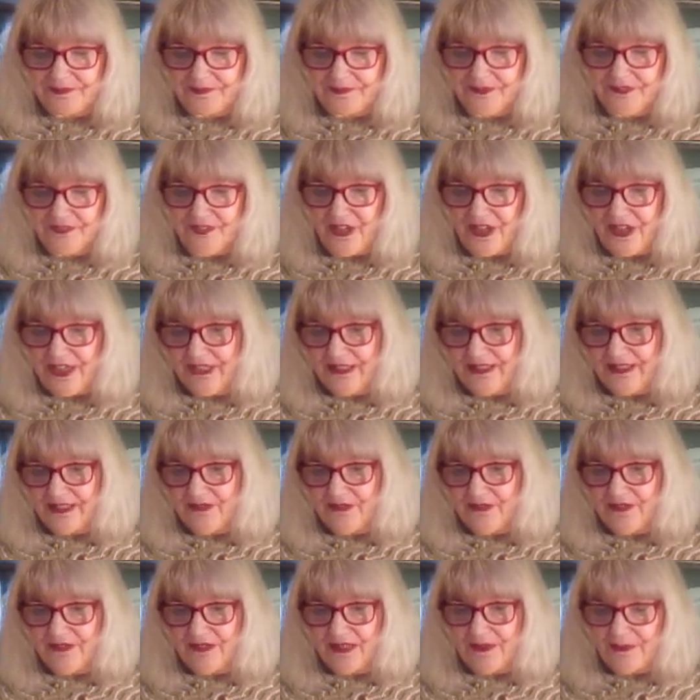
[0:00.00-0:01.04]
finally, there
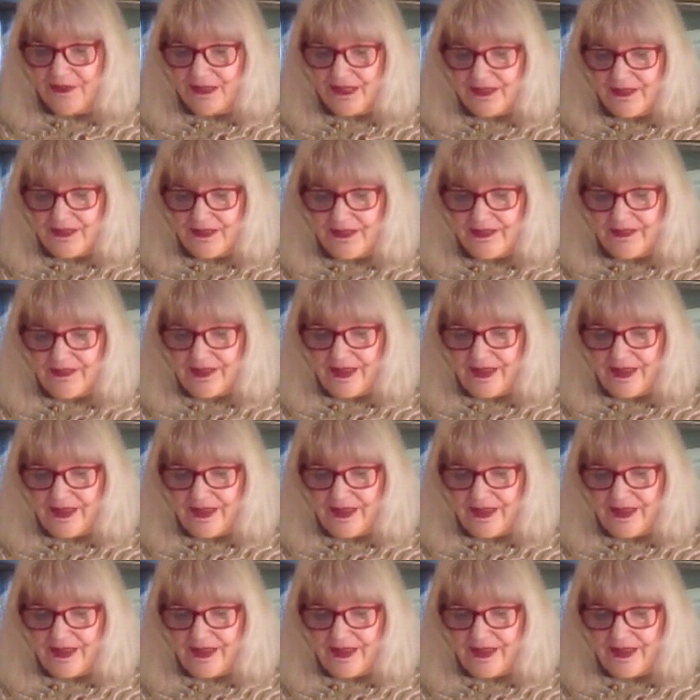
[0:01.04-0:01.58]
was definitely things